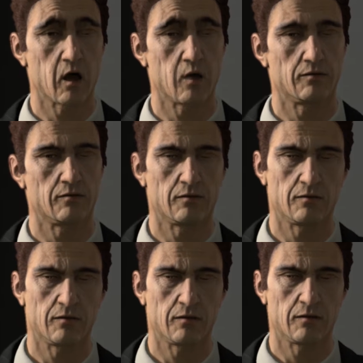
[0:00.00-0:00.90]
Oh,
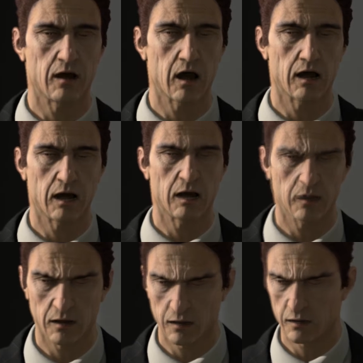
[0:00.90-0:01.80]
okay. I
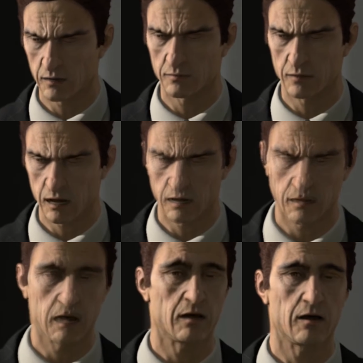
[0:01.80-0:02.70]
think that's a
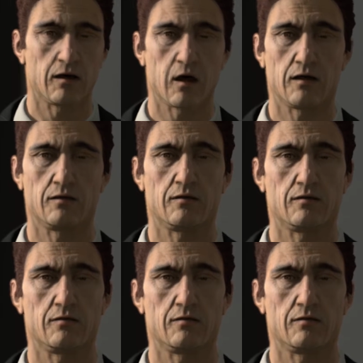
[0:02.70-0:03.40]
Pikachu, right?